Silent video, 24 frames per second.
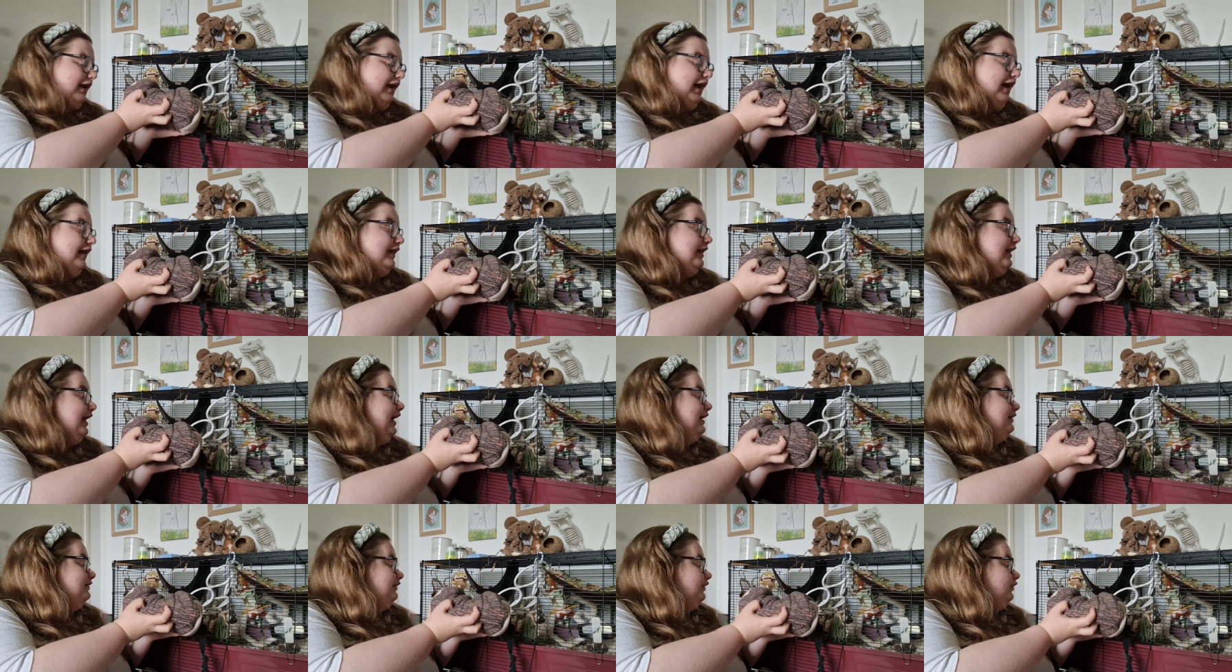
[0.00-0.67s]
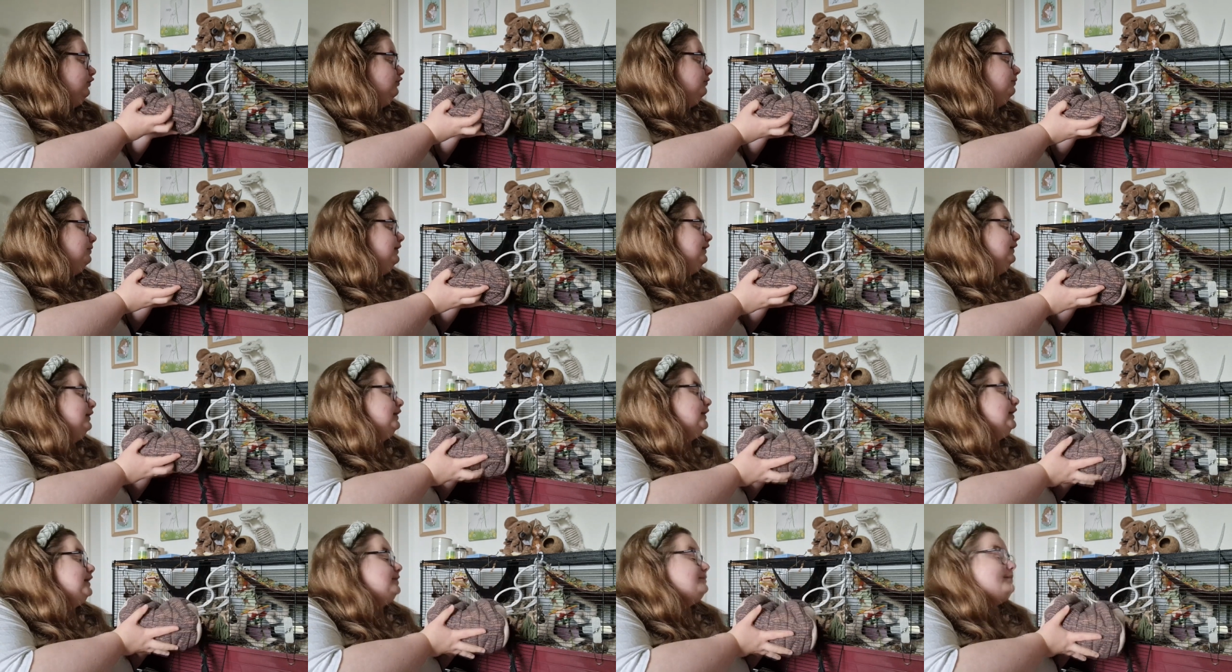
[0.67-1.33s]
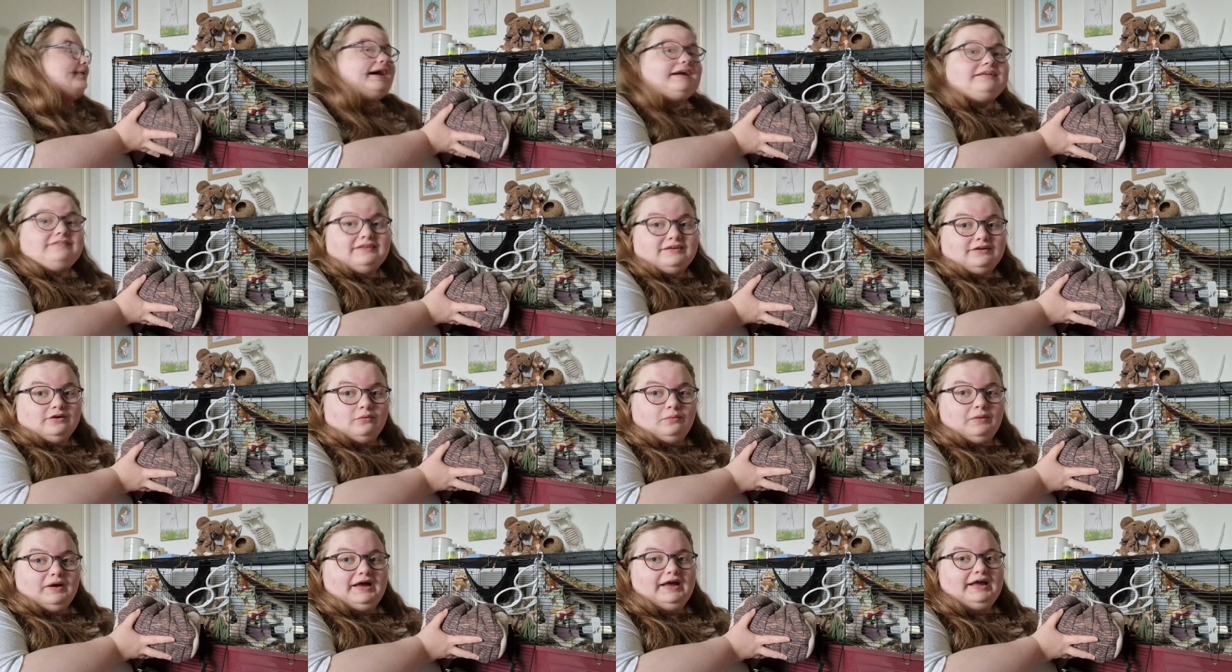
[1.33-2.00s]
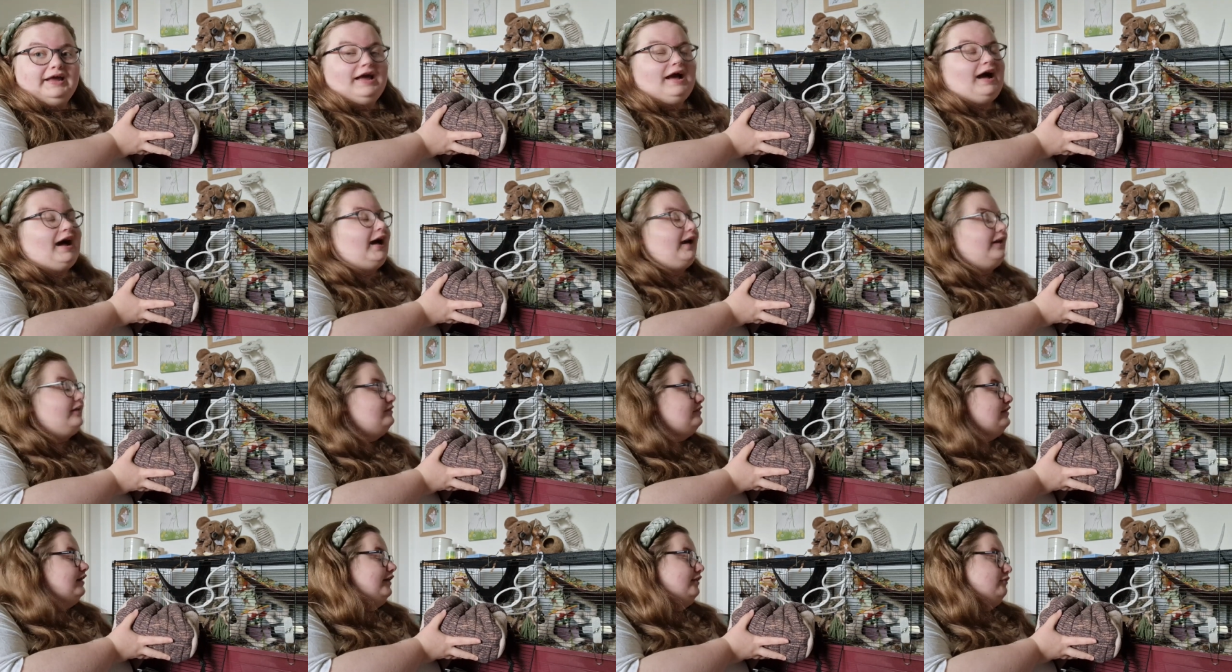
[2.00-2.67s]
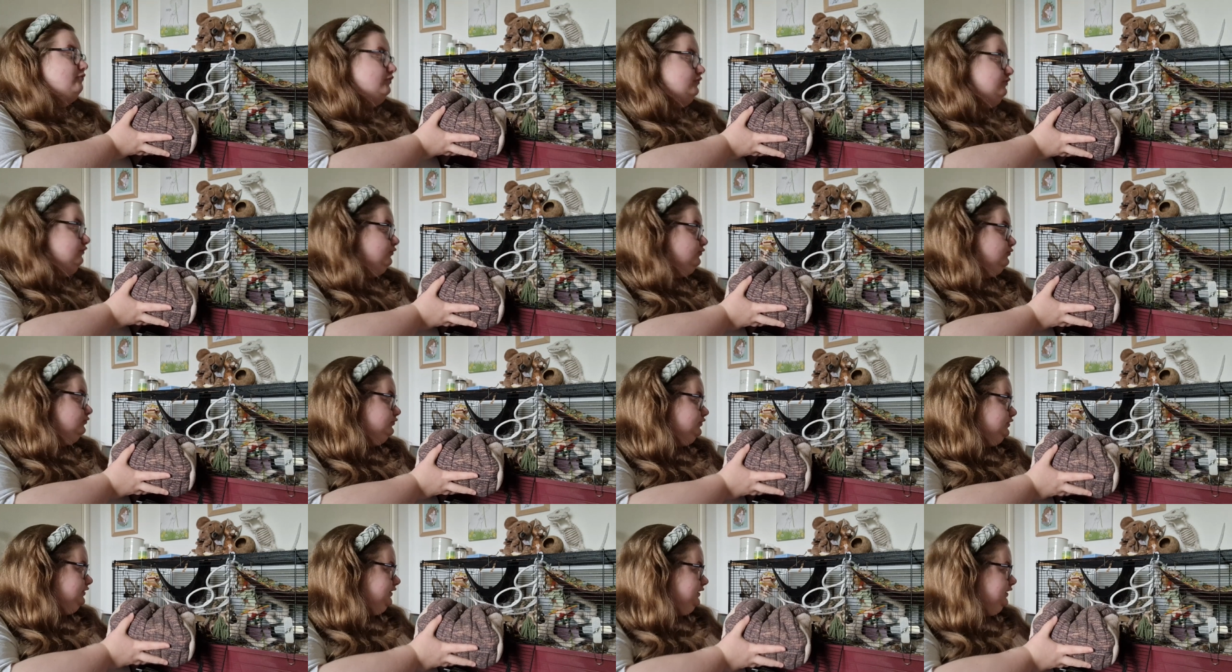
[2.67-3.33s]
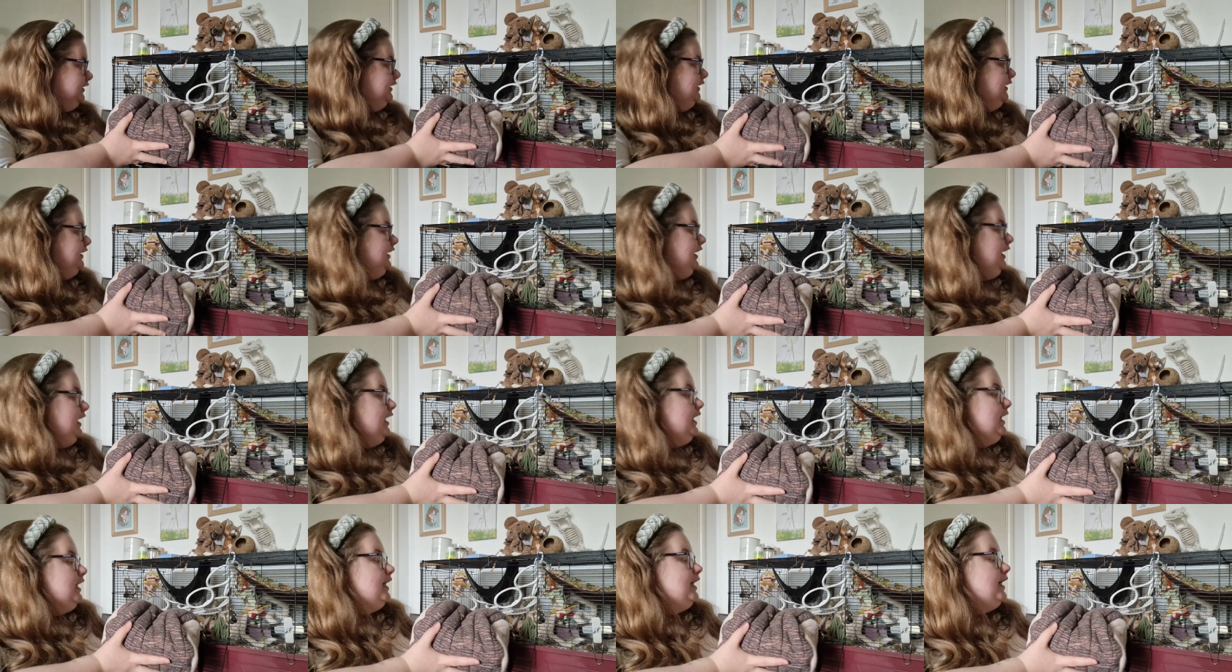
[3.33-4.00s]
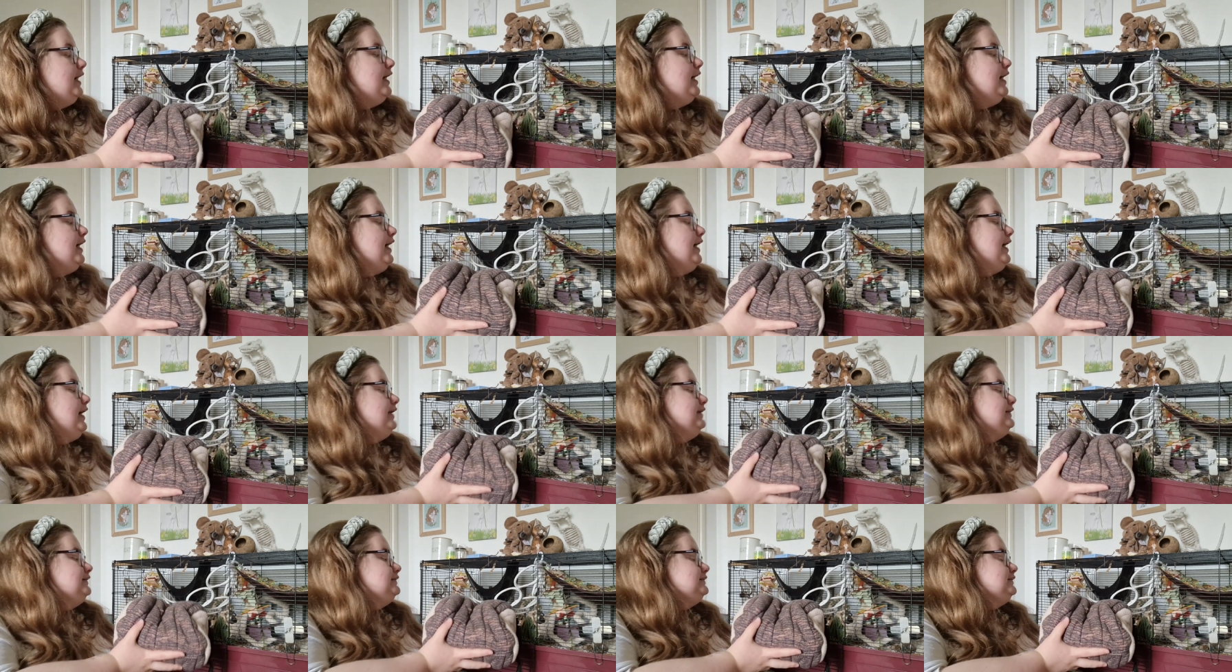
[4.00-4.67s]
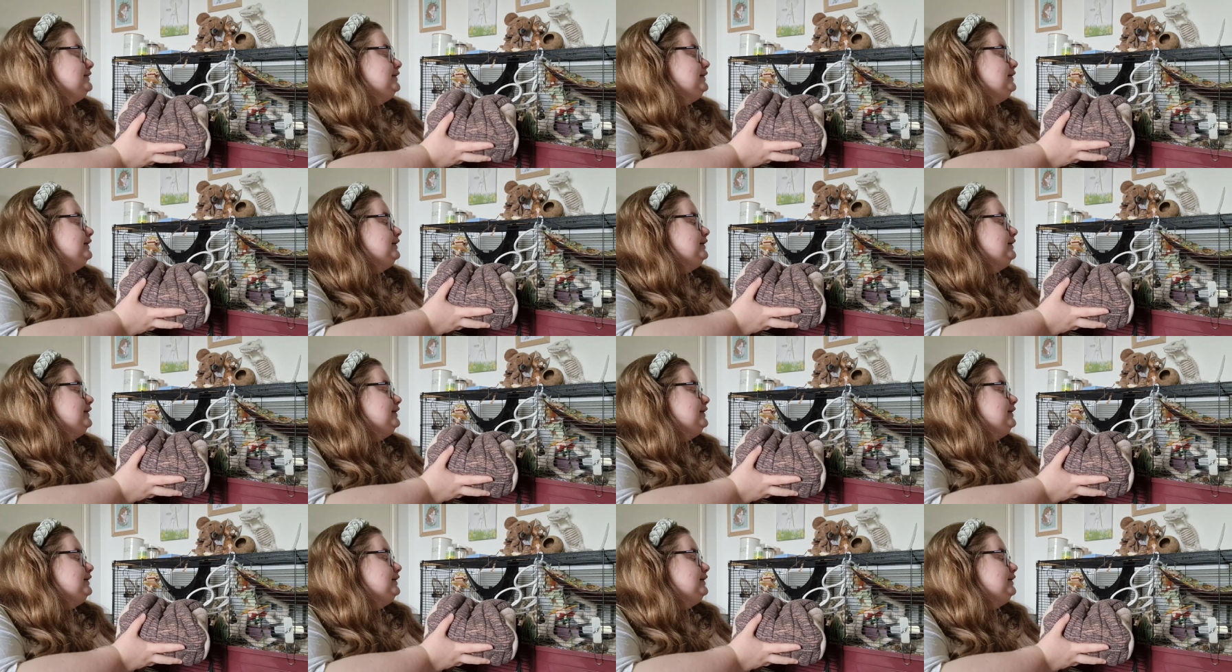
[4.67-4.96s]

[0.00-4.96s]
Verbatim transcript: and ending up passing away as a result. And